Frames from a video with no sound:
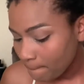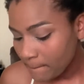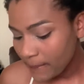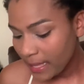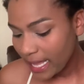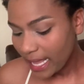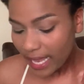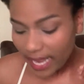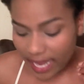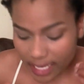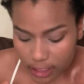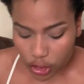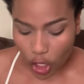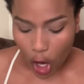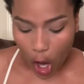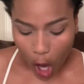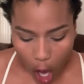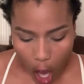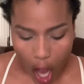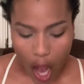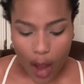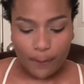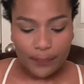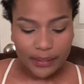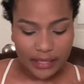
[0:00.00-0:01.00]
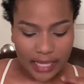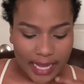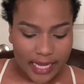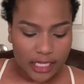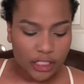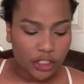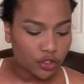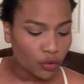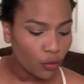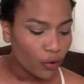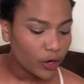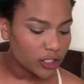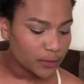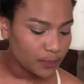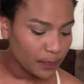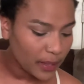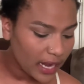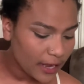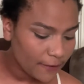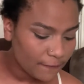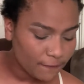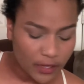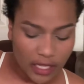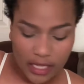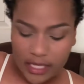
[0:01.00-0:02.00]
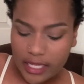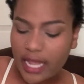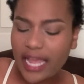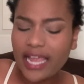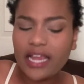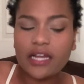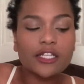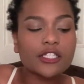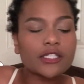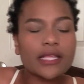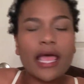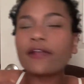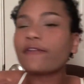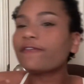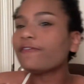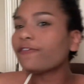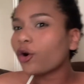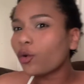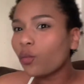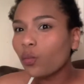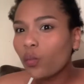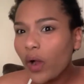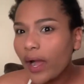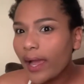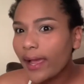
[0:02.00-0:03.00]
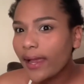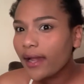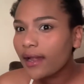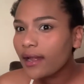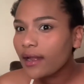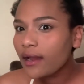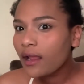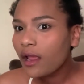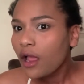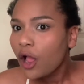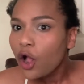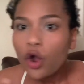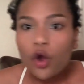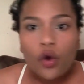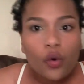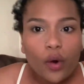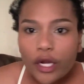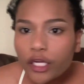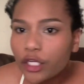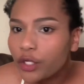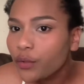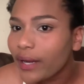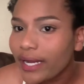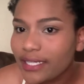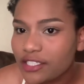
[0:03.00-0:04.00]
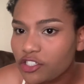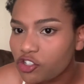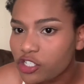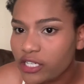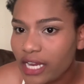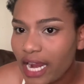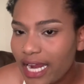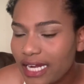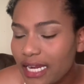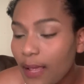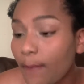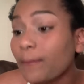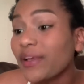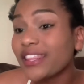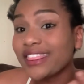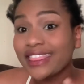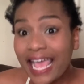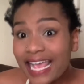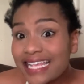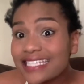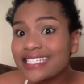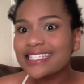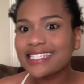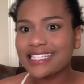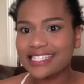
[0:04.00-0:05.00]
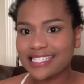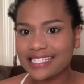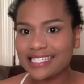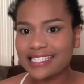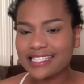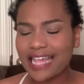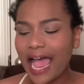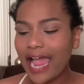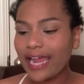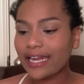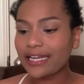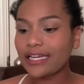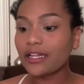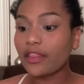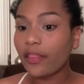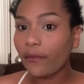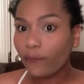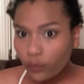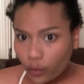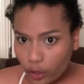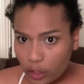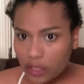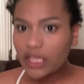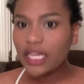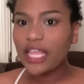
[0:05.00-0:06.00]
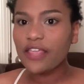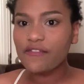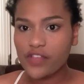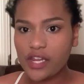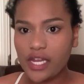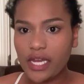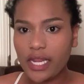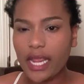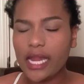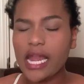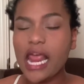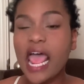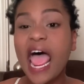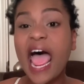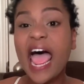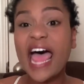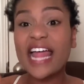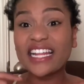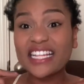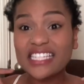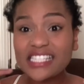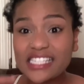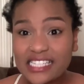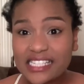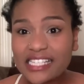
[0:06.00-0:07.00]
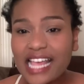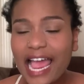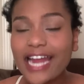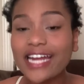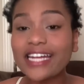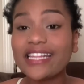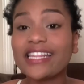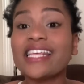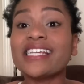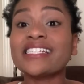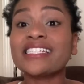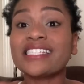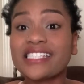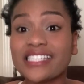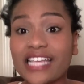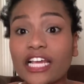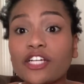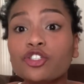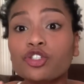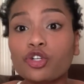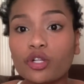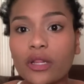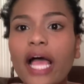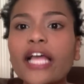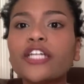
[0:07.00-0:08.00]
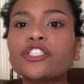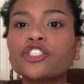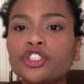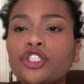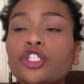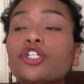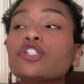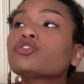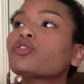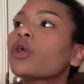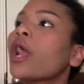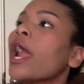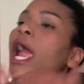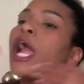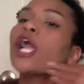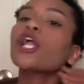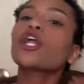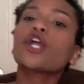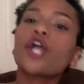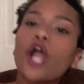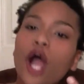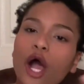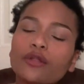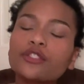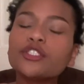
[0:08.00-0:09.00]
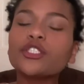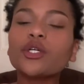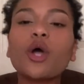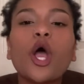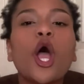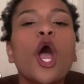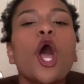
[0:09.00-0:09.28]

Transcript: it's all plays towards pedophilia, and it's like, for what? Who are you entertaining? But that's the society that we're living in, and a society that's sexualized children. Go to